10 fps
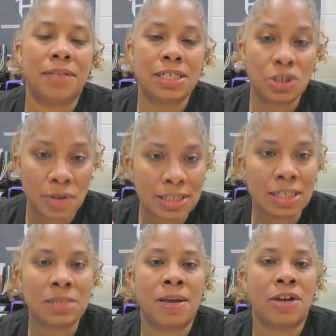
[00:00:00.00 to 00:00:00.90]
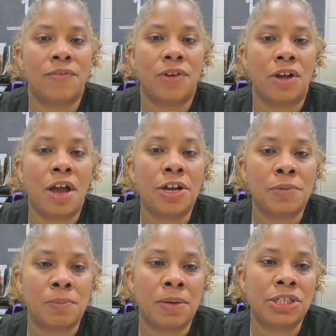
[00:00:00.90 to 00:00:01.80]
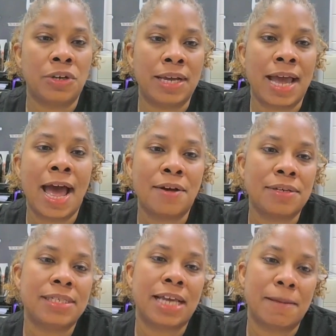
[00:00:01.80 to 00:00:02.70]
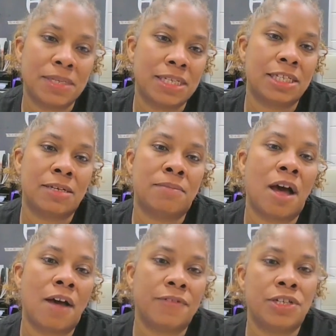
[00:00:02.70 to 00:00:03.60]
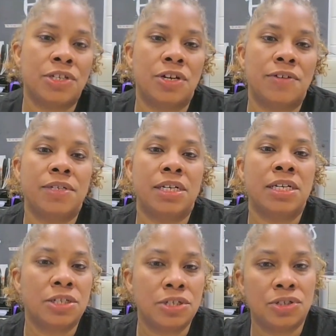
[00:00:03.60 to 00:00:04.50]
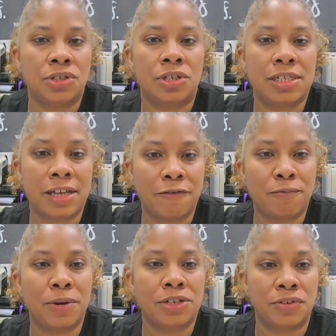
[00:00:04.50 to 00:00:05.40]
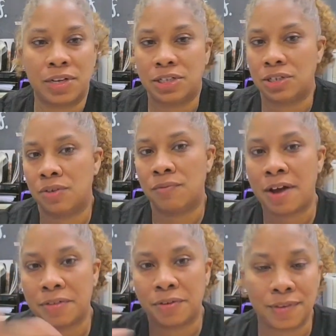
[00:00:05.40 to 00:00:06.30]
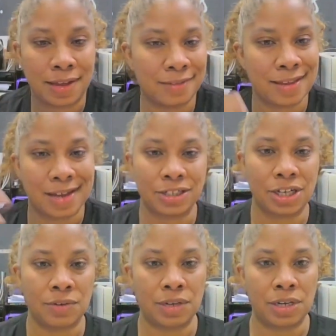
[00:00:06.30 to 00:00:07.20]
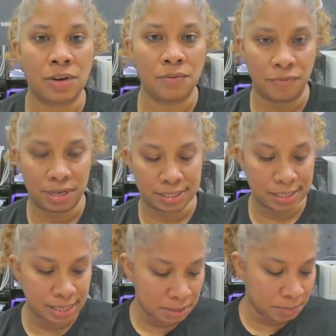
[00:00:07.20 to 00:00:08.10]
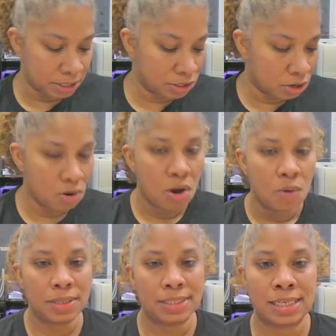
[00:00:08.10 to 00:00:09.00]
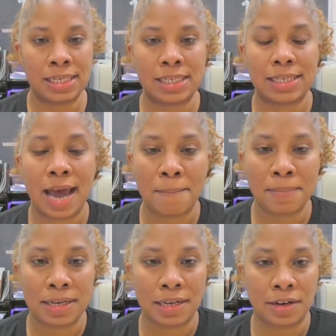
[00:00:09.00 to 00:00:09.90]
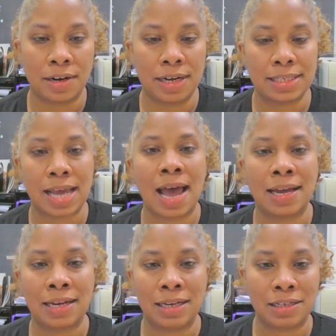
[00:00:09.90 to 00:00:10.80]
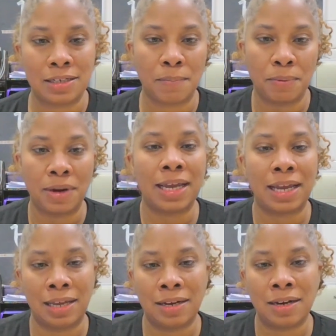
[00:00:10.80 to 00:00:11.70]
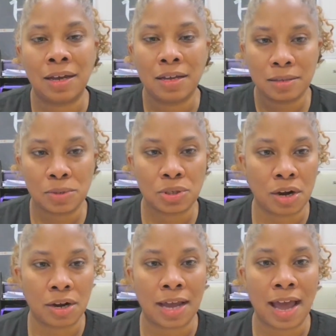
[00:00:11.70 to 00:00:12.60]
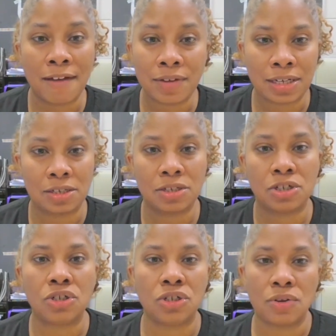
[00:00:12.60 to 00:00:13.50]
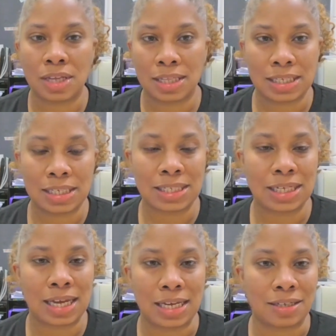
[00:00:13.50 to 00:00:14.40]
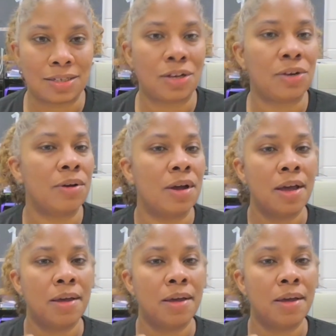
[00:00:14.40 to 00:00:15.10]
strengthens my overall argument by showing how skepticism often serves institutional self-preservation rather than that genuine risk assessment. So what's going to need to happen here is I need to bring in some strong evidence to show that this is the case. So